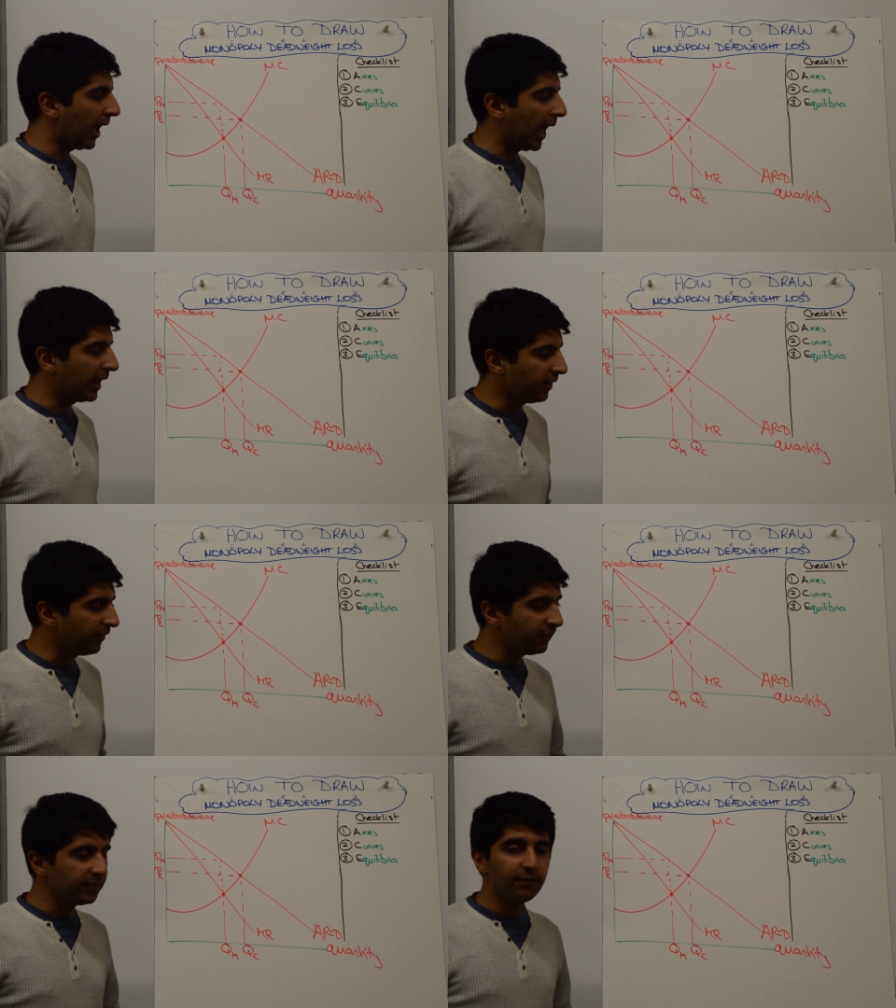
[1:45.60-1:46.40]
And
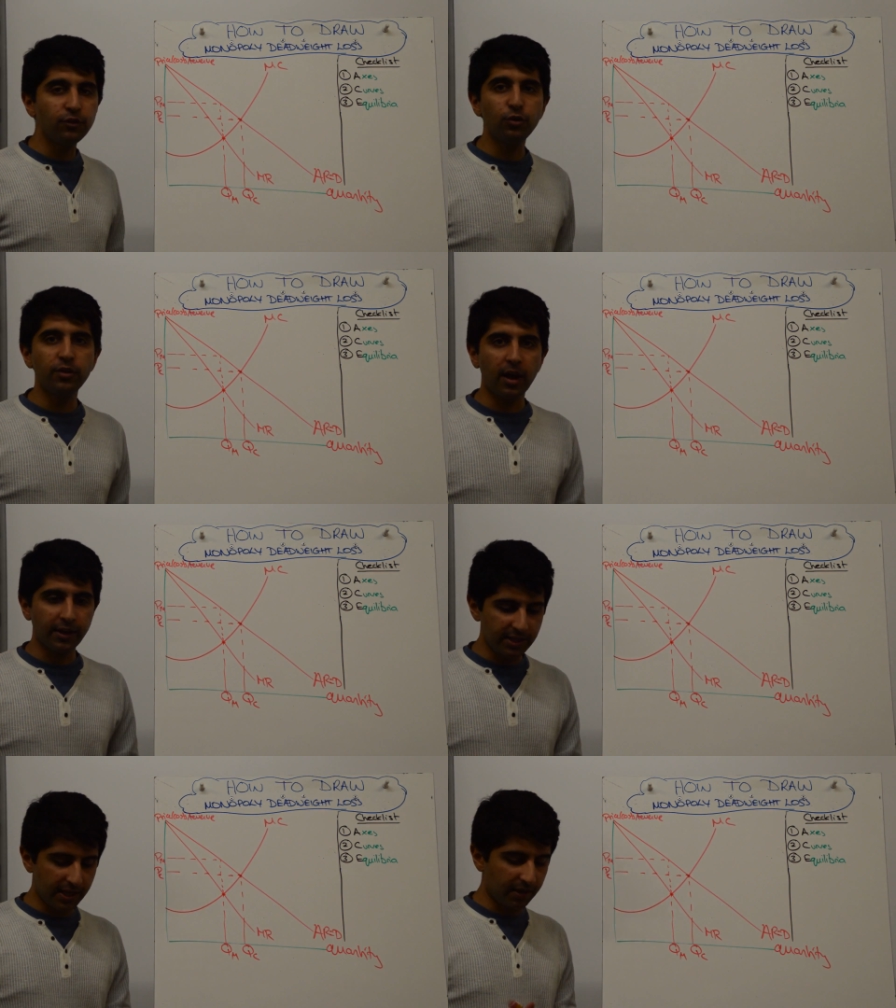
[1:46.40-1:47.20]
this gives you the
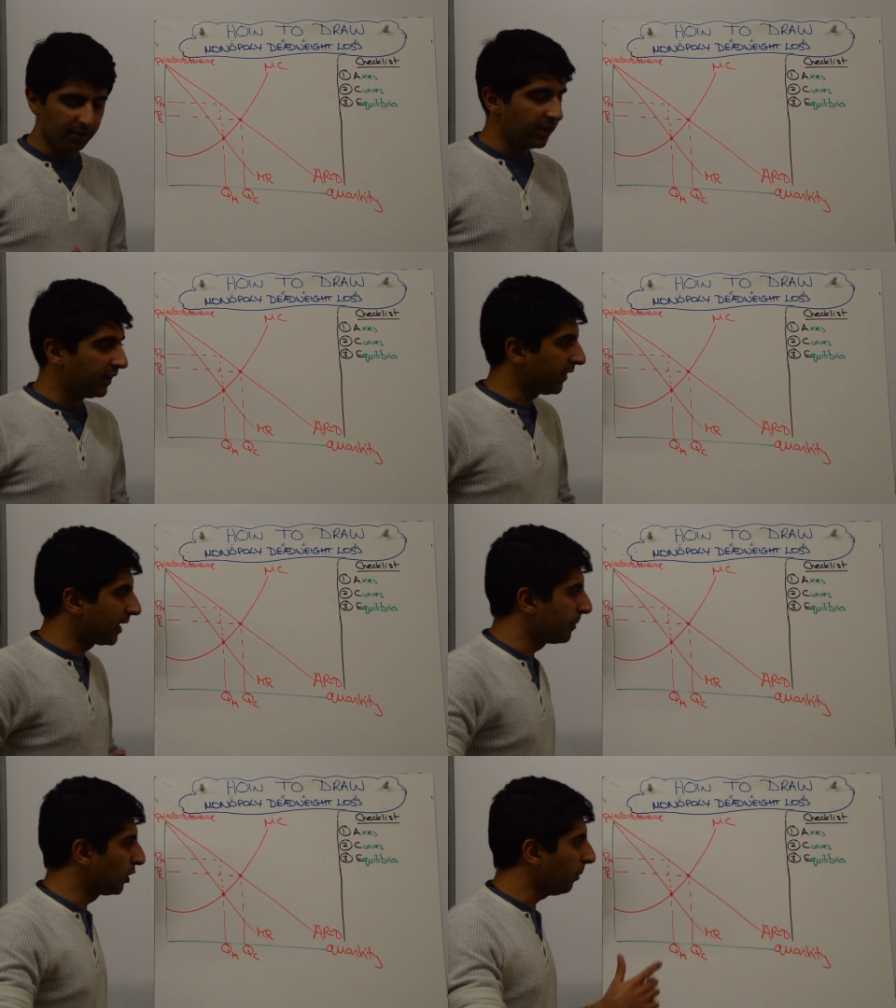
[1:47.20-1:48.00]
idea that
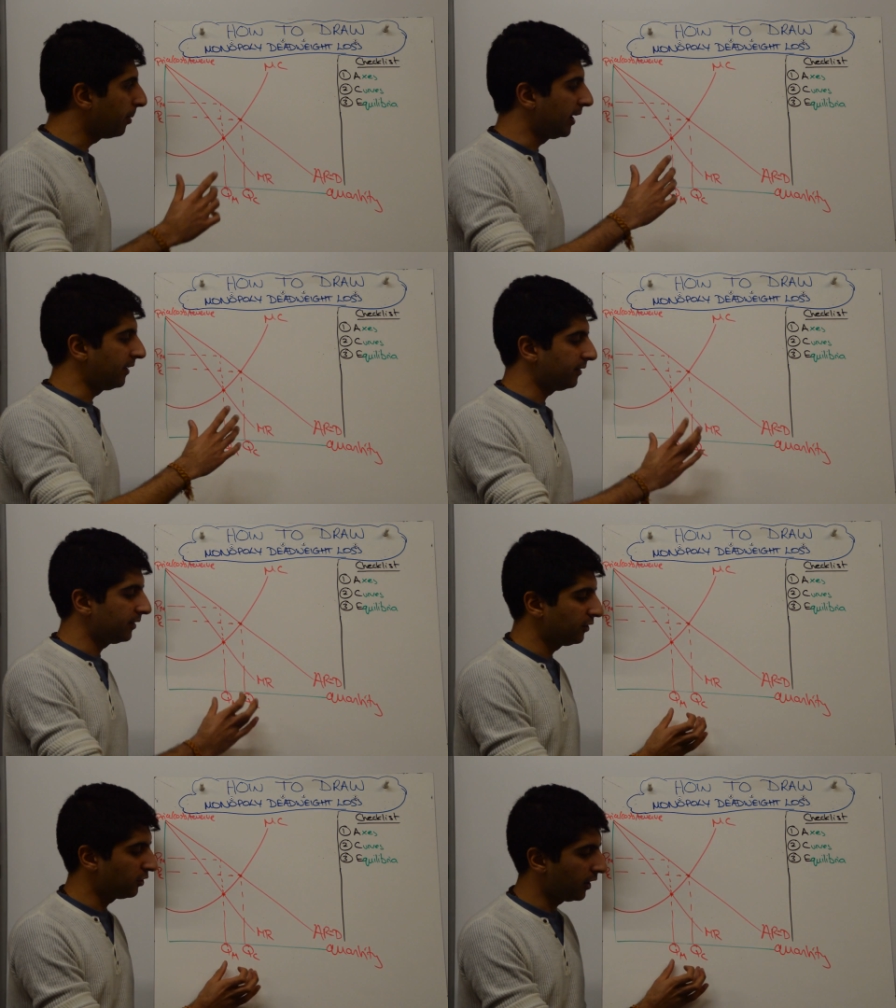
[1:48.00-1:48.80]
a
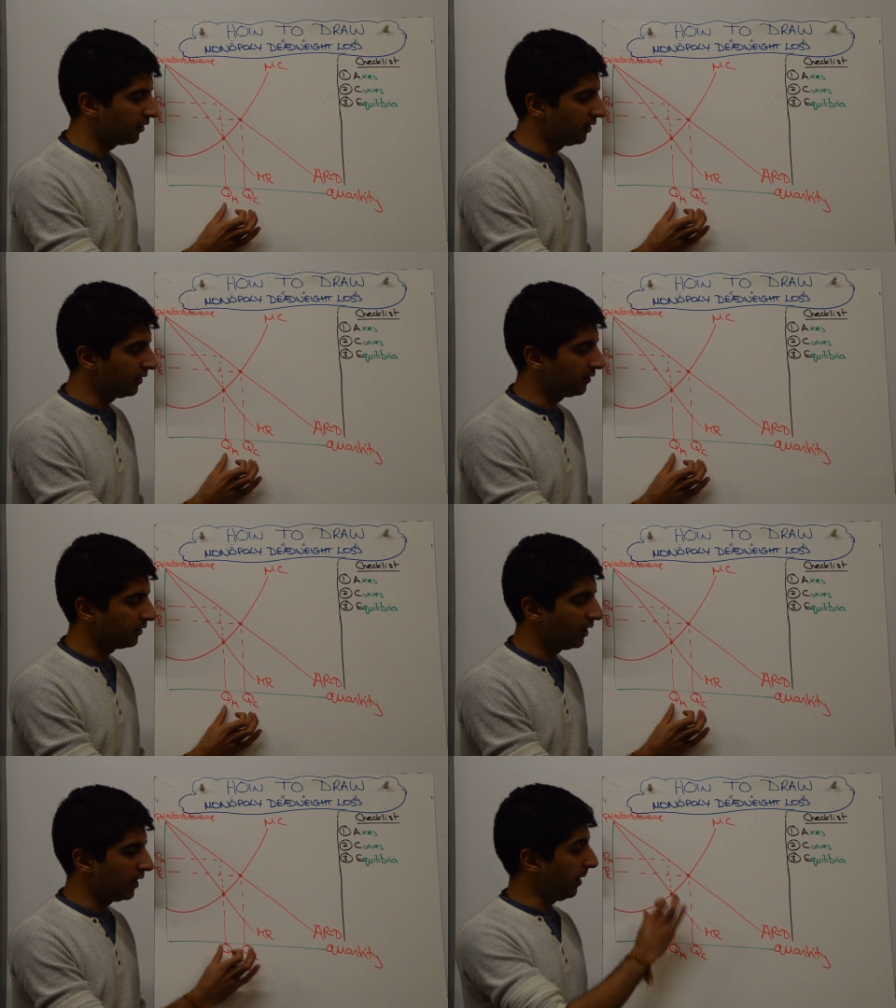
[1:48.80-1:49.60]
monopolist
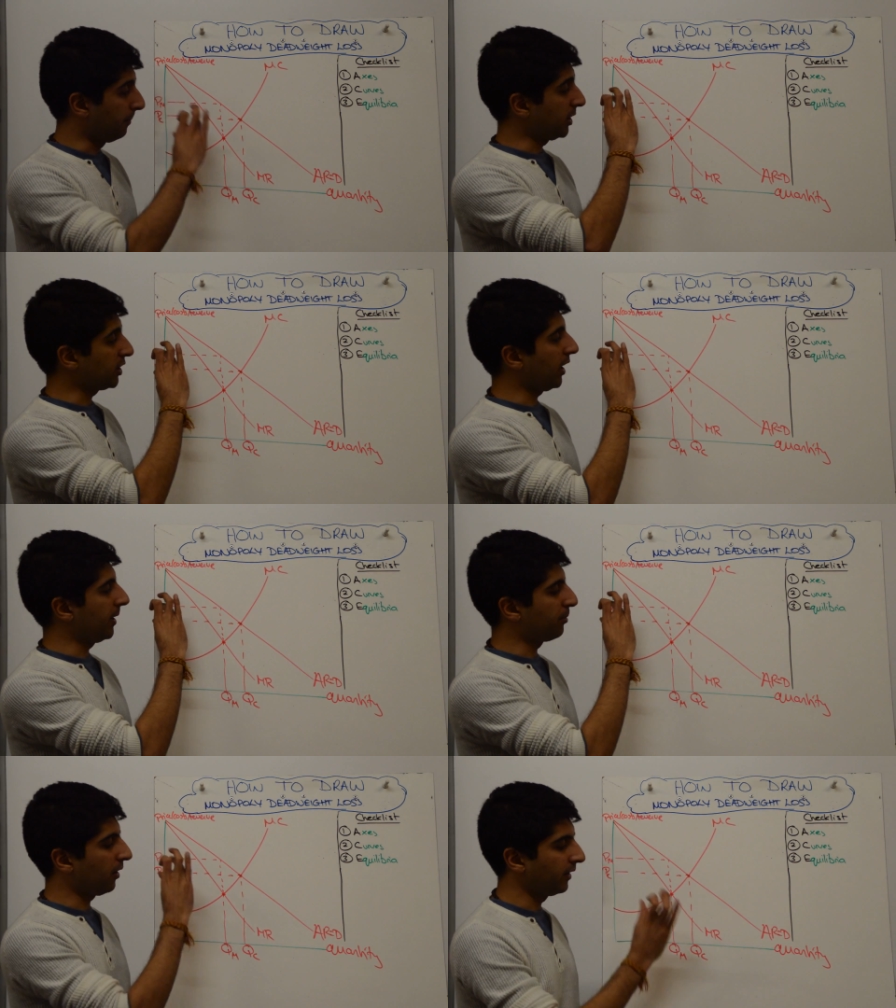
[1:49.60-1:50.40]
charges a much
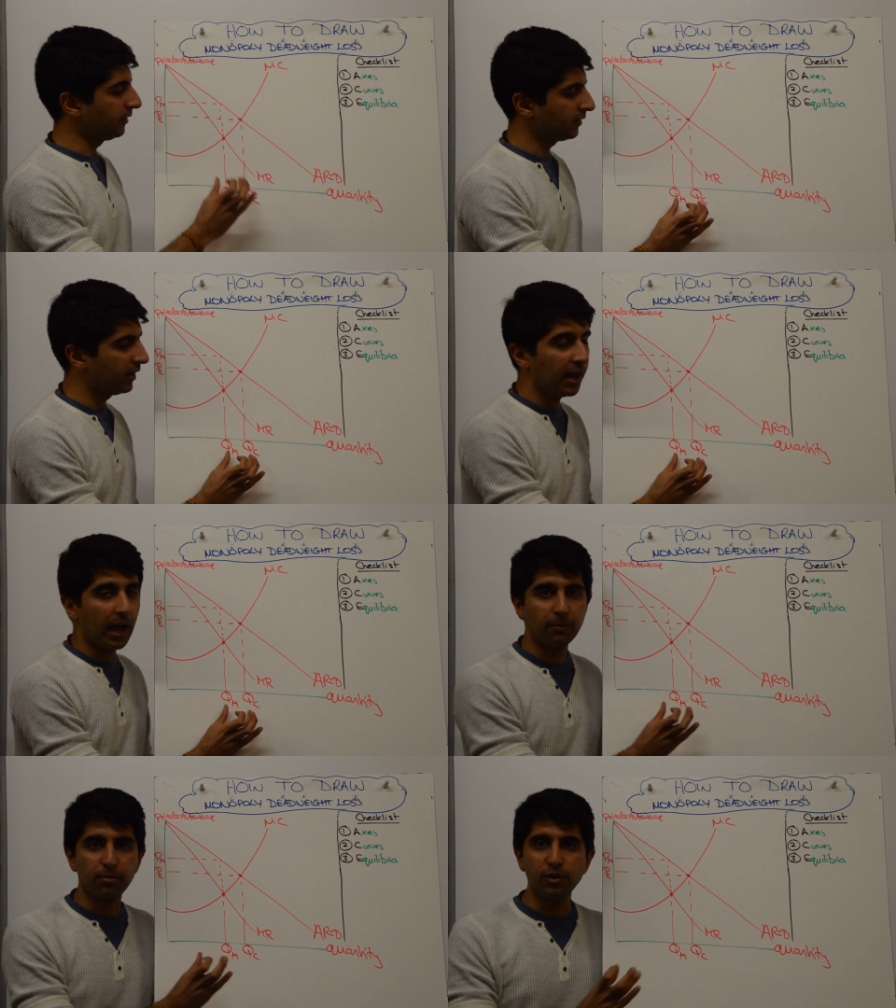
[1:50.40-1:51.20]
higher price
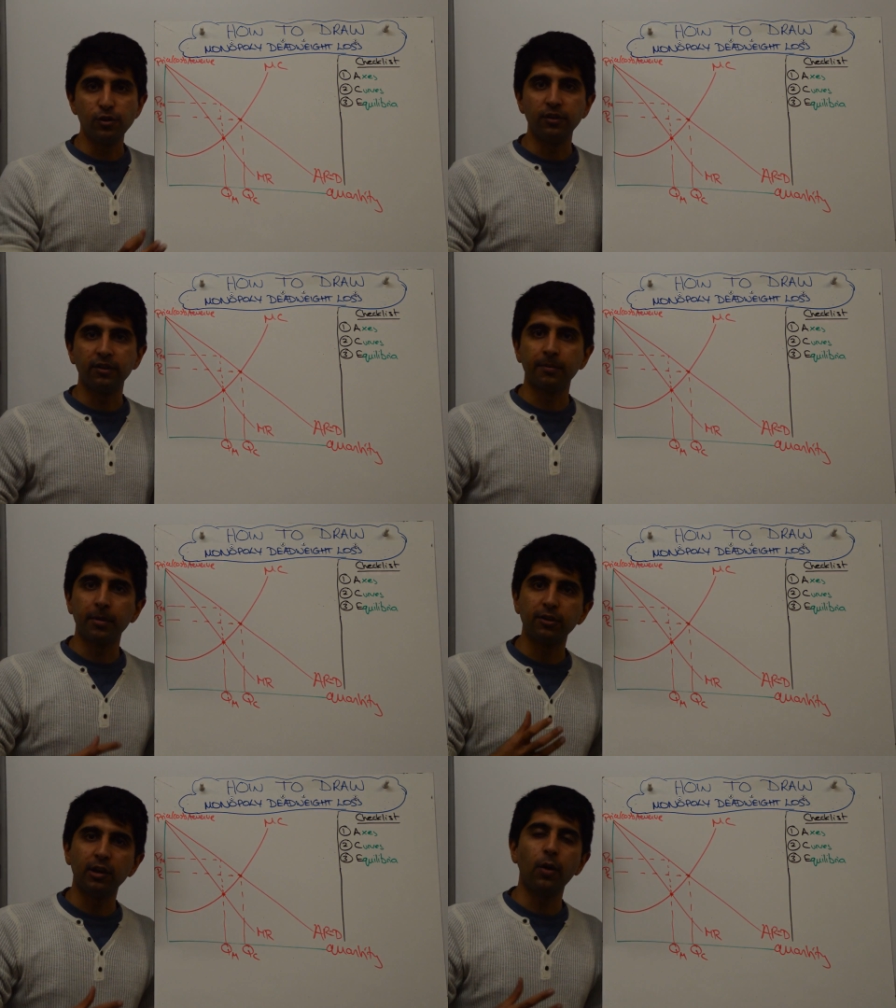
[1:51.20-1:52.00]
and produces a
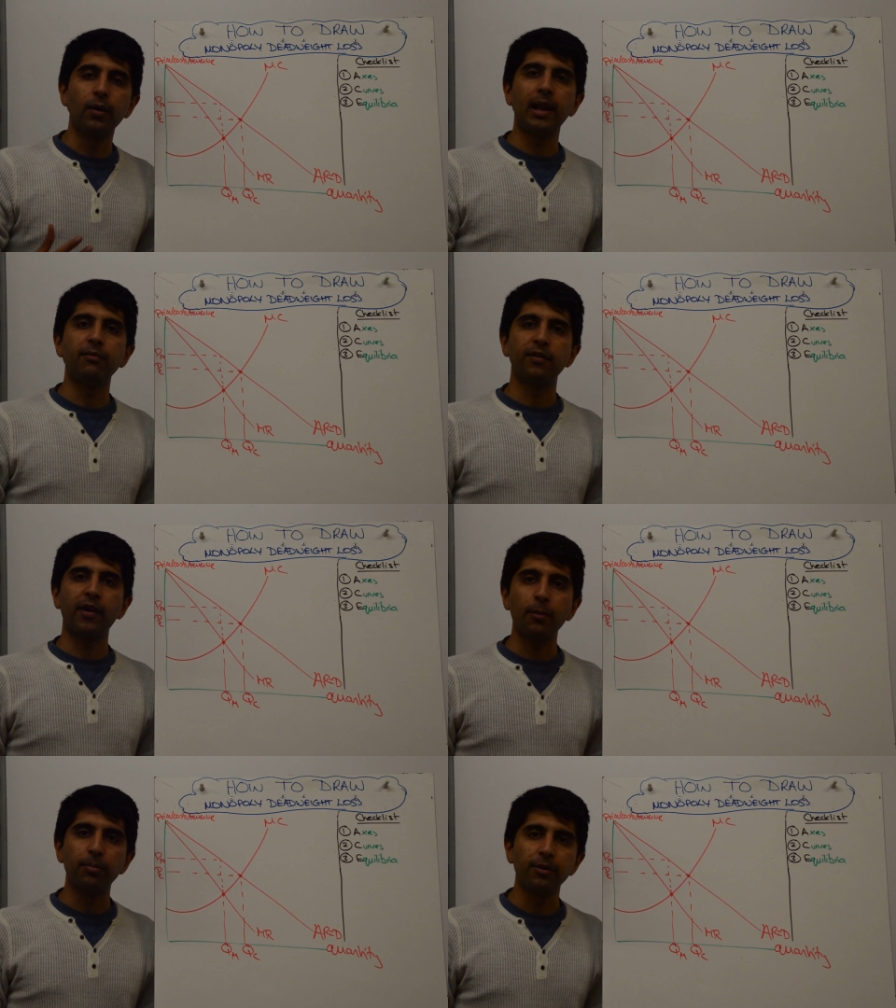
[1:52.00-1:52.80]
much lower level of
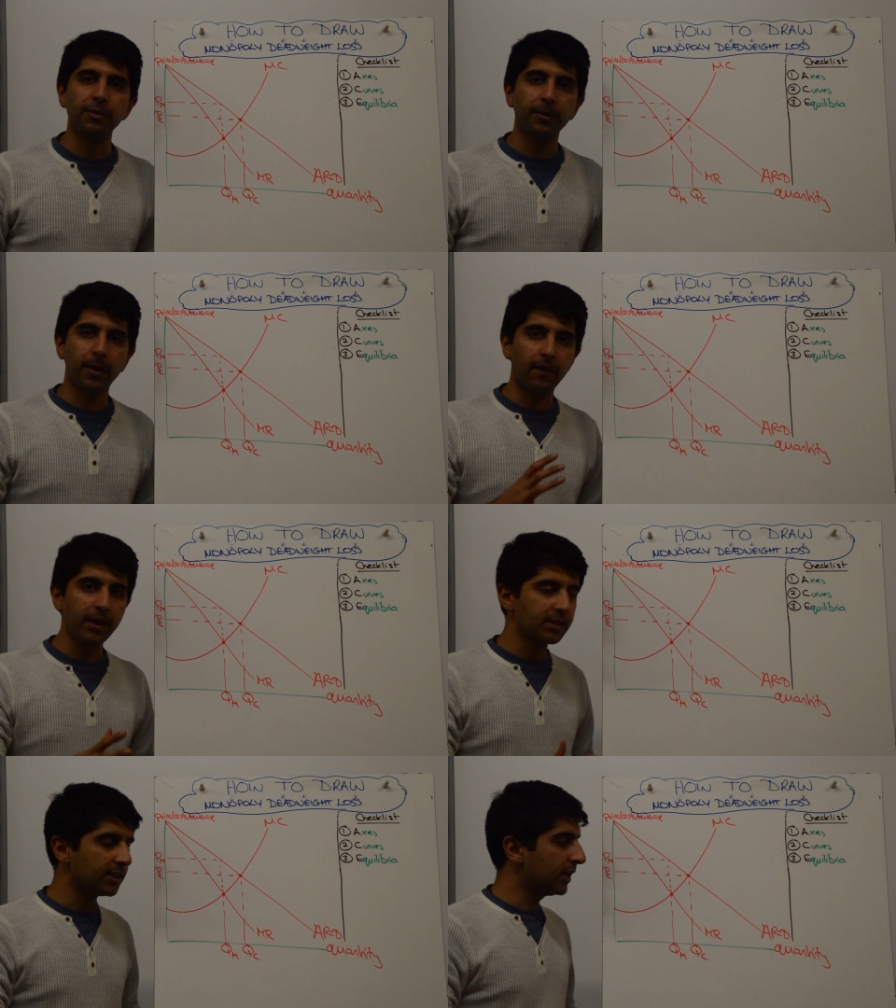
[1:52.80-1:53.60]
output. All
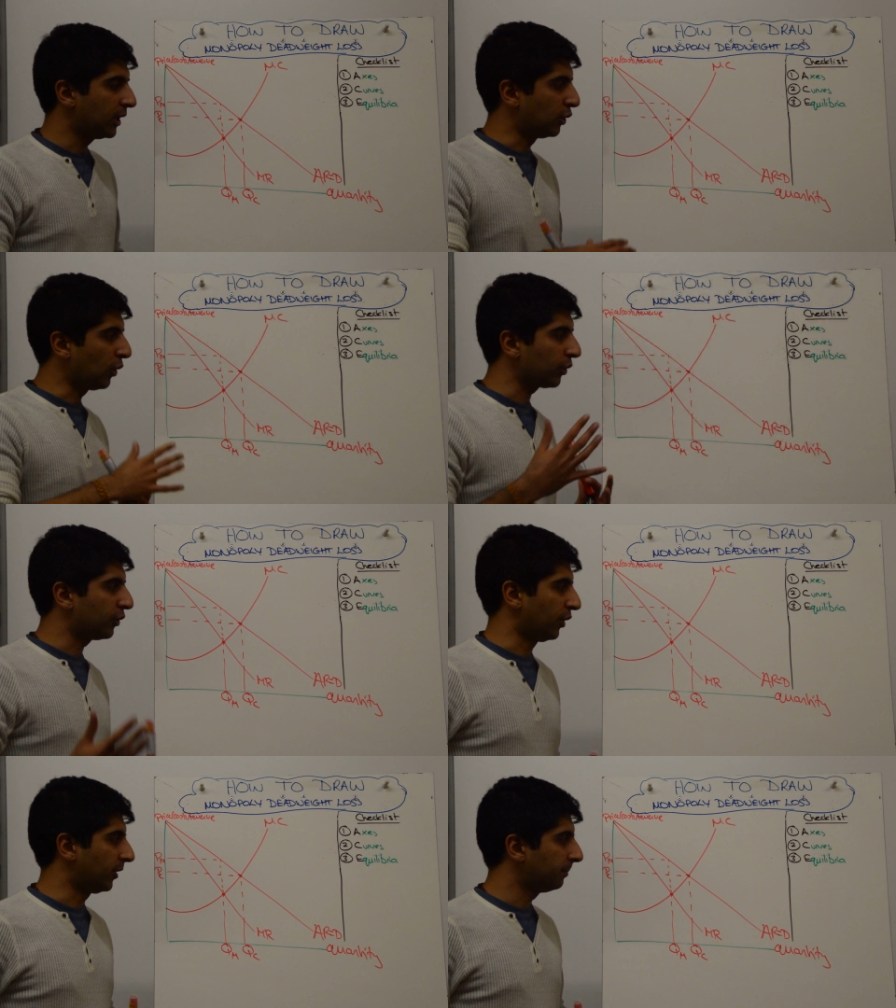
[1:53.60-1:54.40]
right? Not
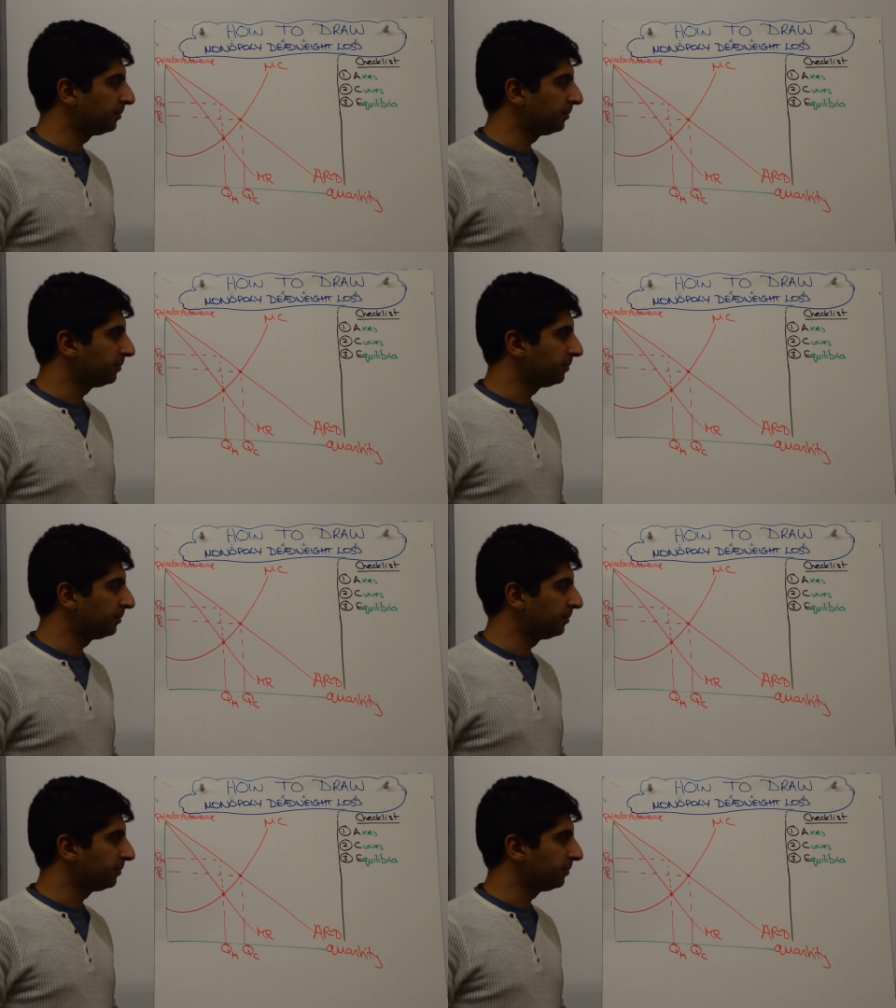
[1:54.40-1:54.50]
good.